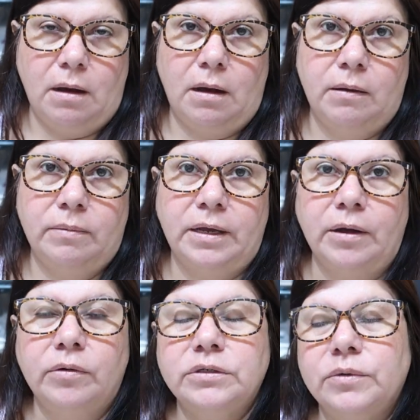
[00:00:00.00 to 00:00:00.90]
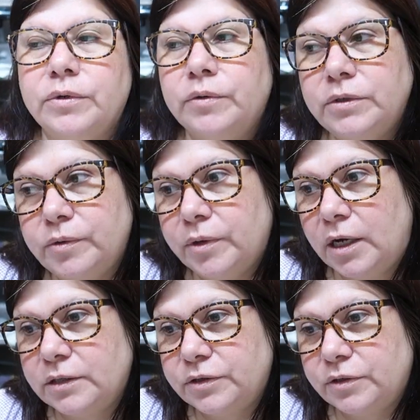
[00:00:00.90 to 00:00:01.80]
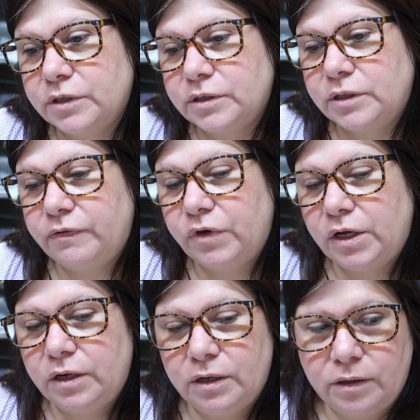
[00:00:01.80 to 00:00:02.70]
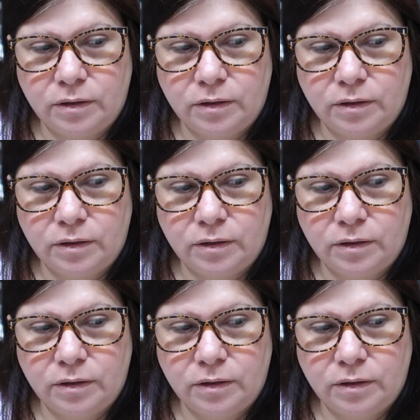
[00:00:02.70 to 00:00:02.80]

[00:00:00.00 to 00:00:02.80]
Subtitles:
Yeah, so we're going to a concert this evening.